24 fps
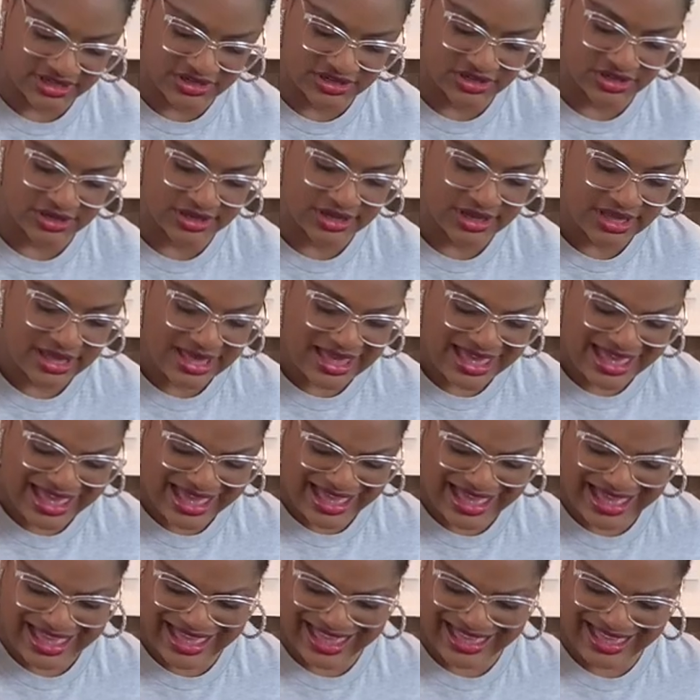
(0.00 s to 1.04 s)
cook
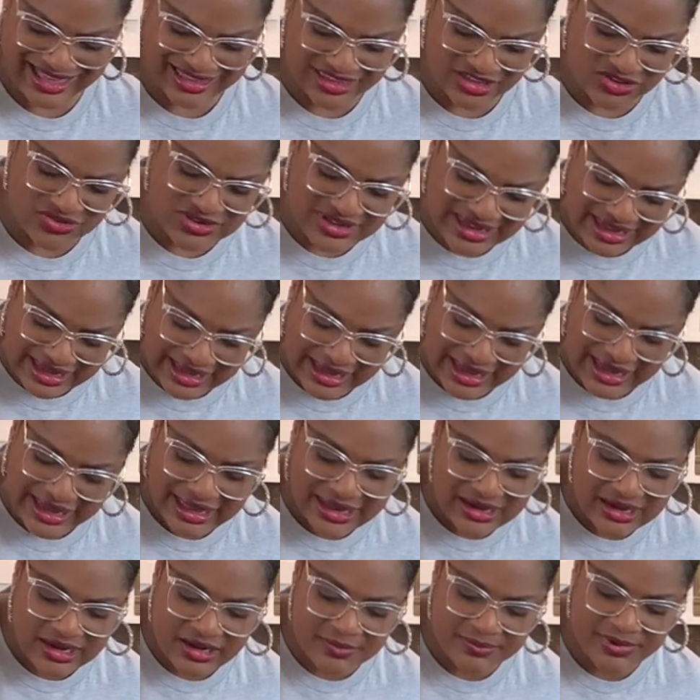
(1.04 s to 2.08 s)
can,
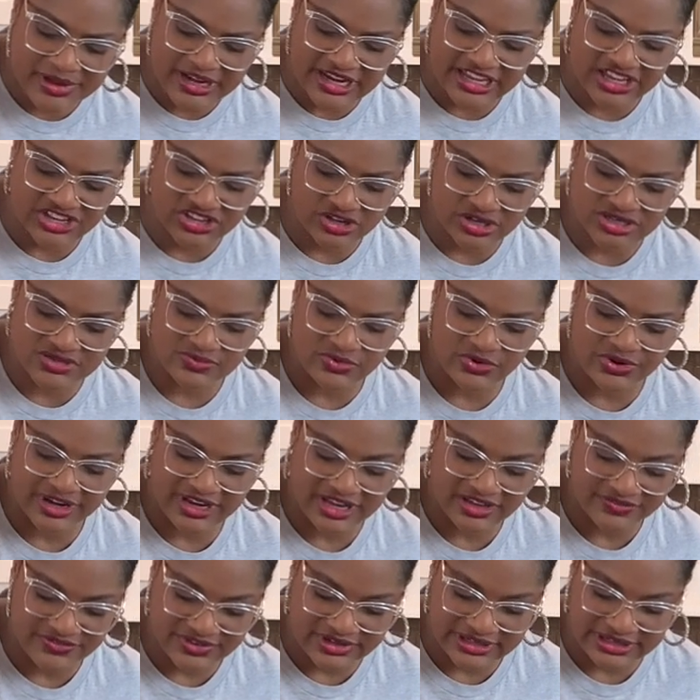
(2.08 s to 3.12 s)
but it cooks more
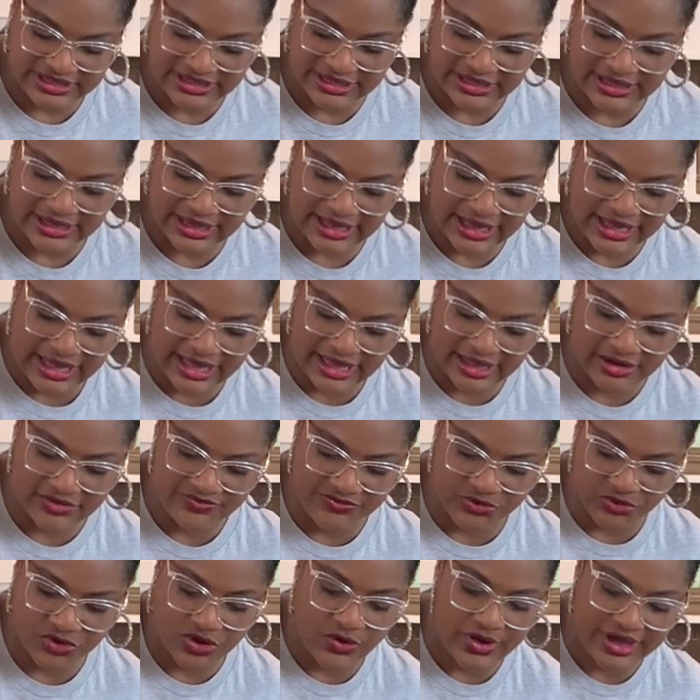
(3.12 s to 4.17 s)
evenly and if
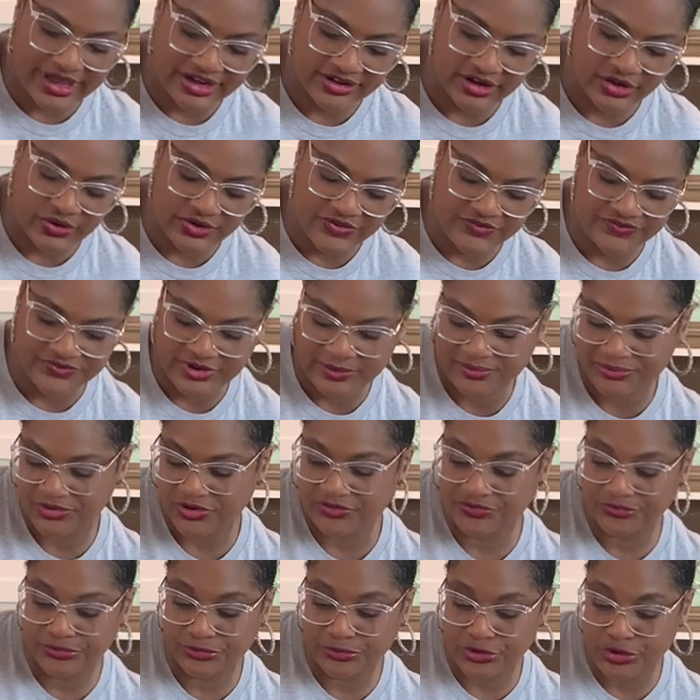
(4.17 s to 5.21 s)
you go ahead and flip your
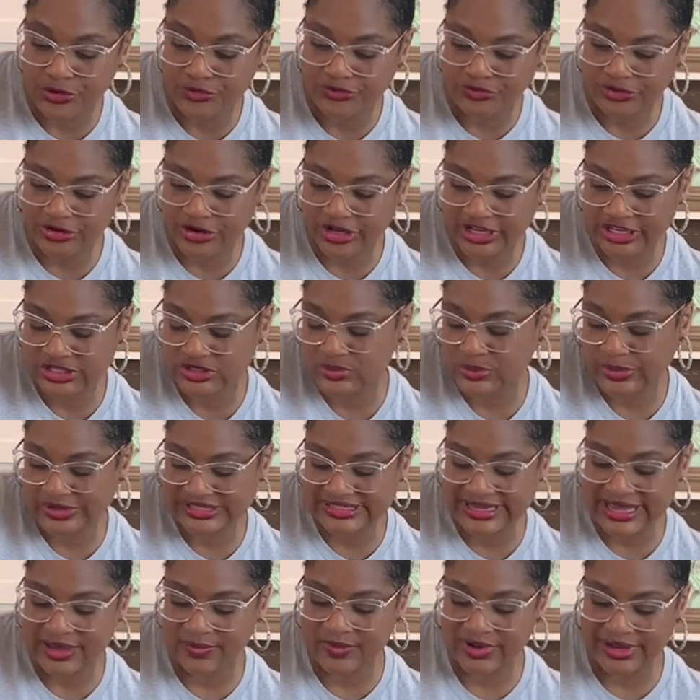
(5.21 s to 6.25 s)
food over at least one
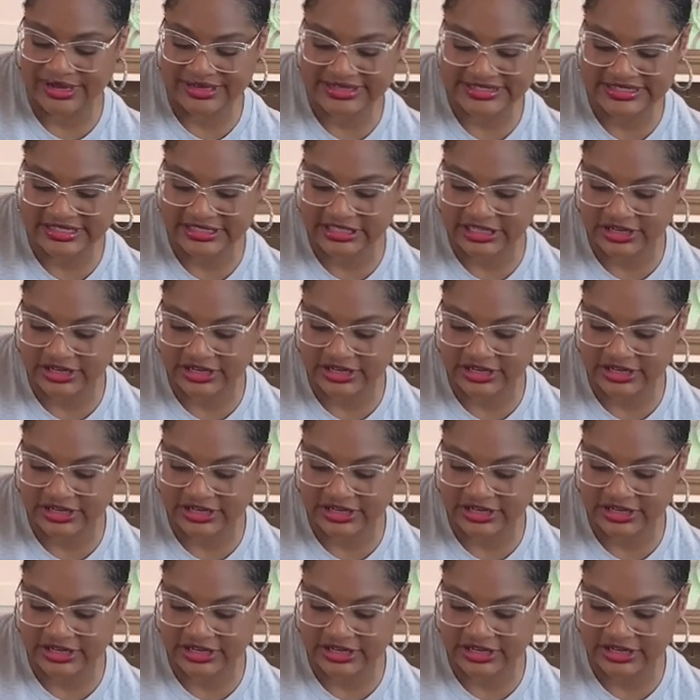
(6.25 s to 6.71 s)
time while it's in